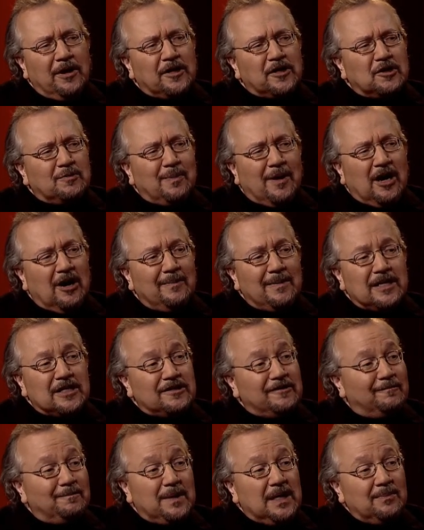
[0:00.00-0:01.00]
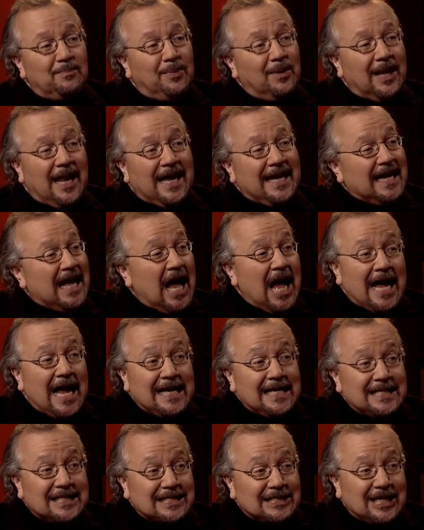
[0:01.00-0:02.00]
experiments of people like
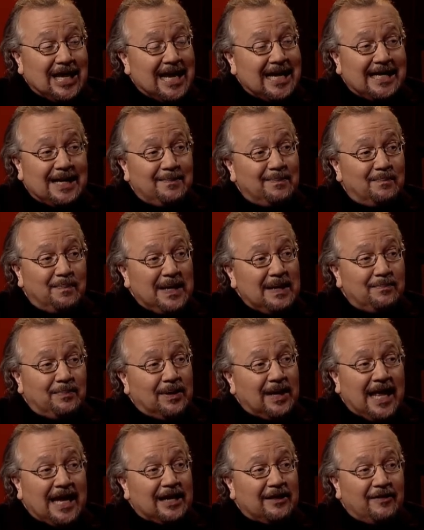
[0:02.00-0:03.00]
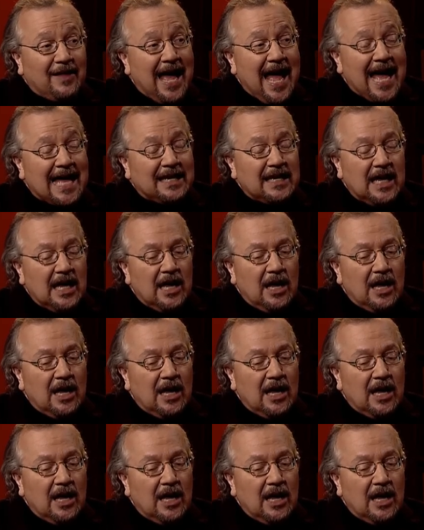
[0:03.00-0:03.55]
Einstein and people like that,